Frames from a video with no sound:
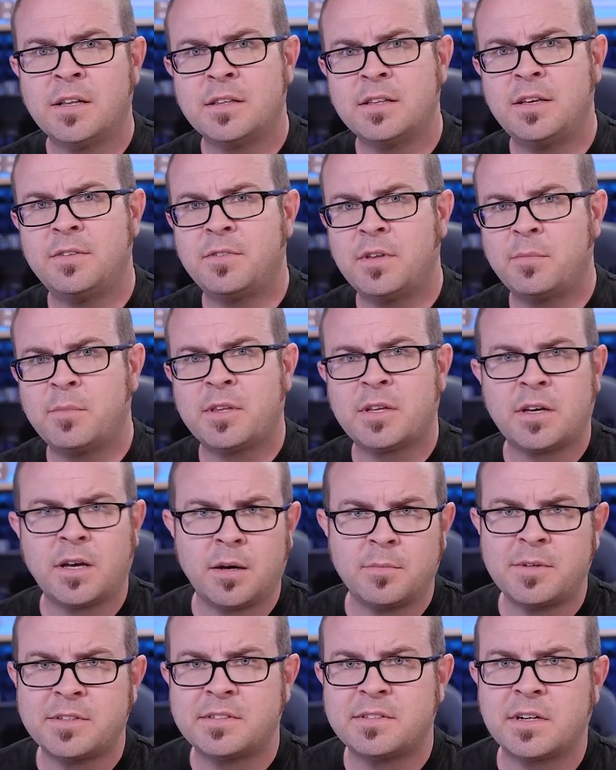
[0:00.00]
leave them in the
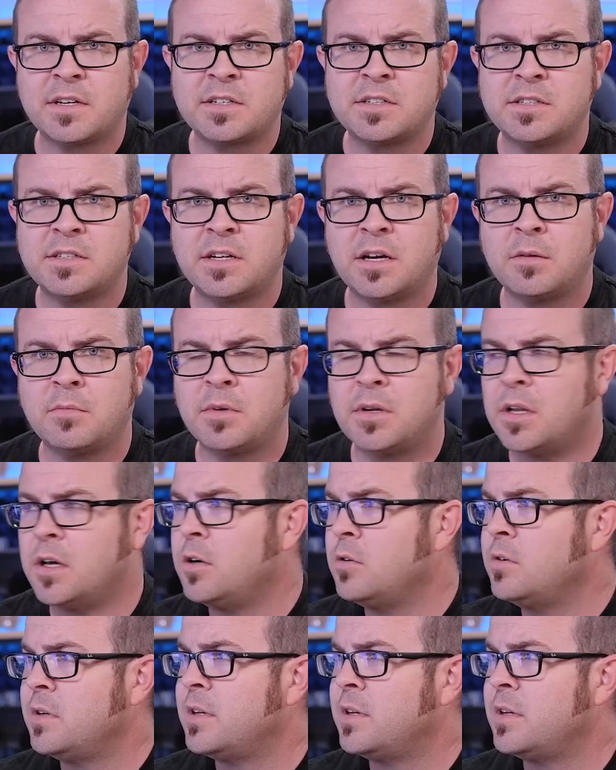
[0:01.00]
comments section down below.